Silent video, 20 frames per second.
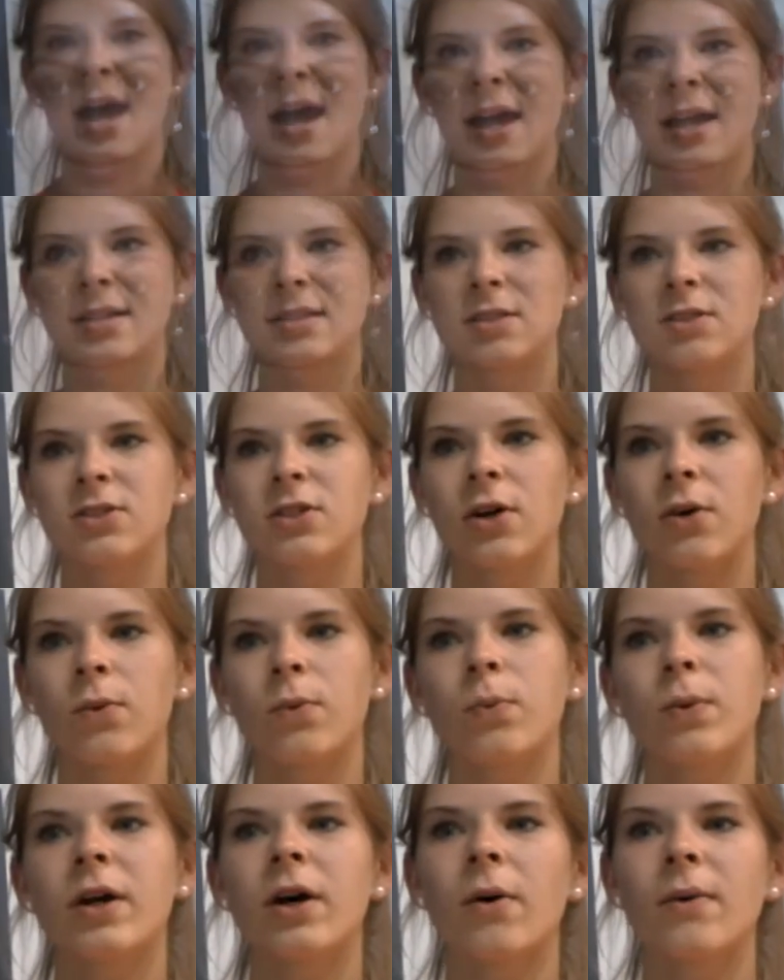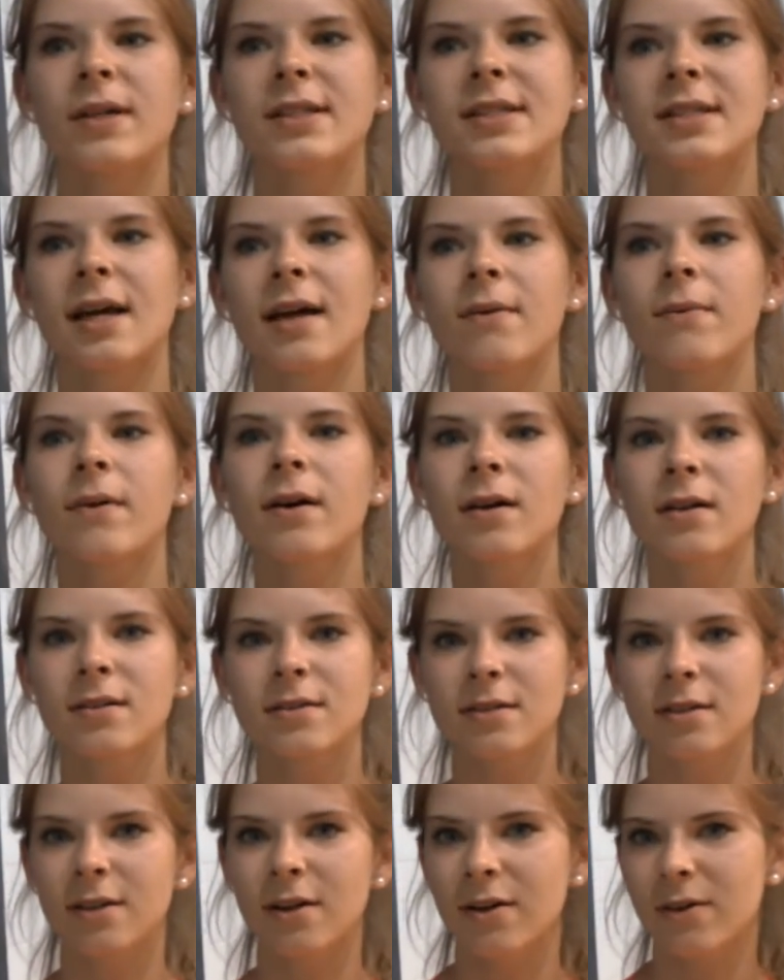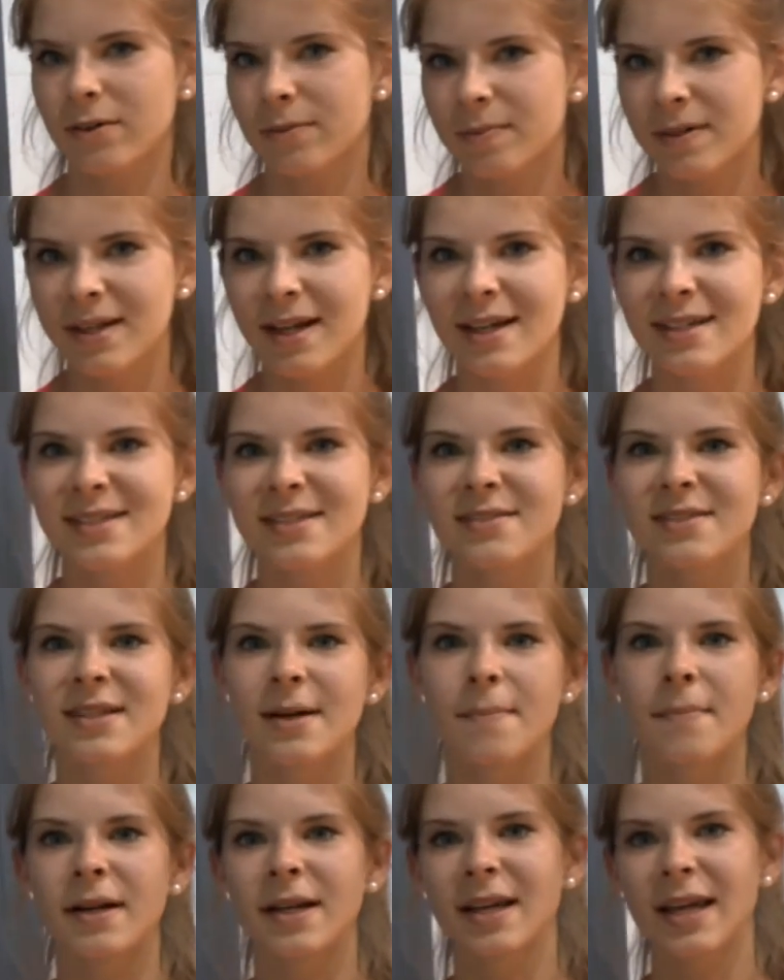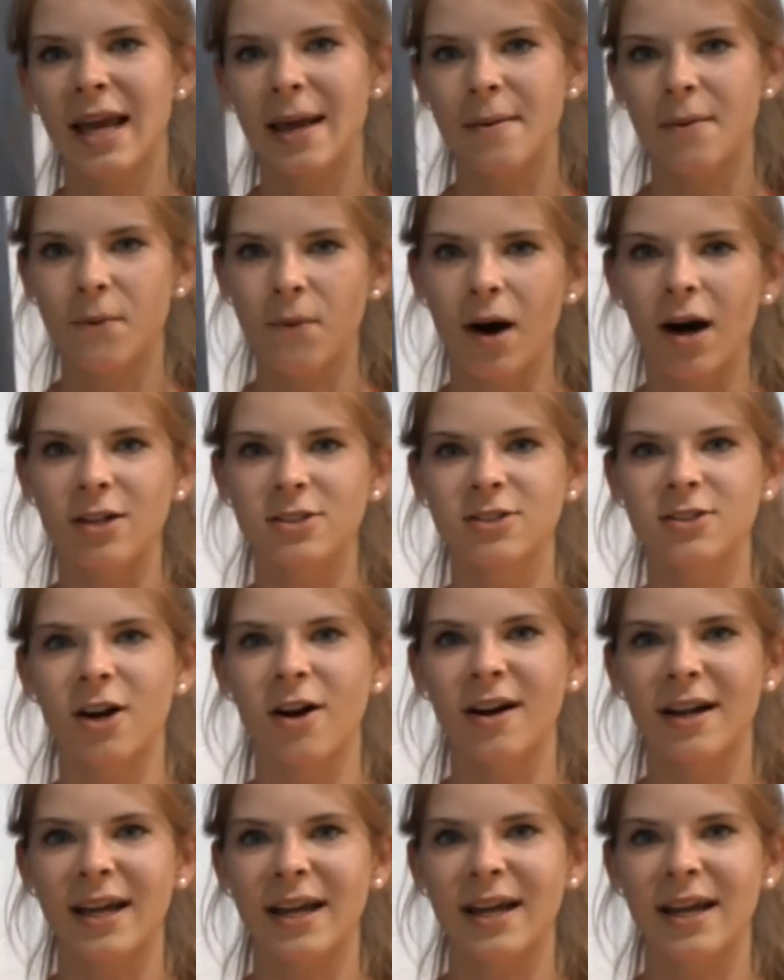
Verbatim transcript: And so we always said, well, you know, it'd be nice if somebody came and watched our